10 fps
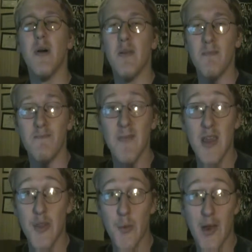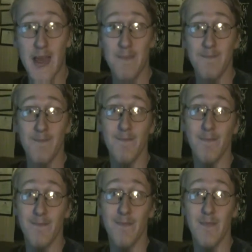But either way,
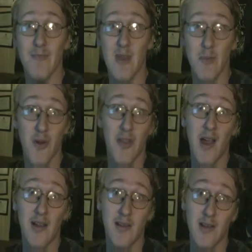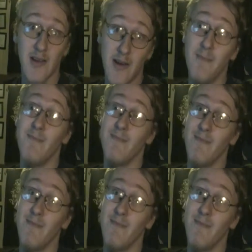they both got deleted.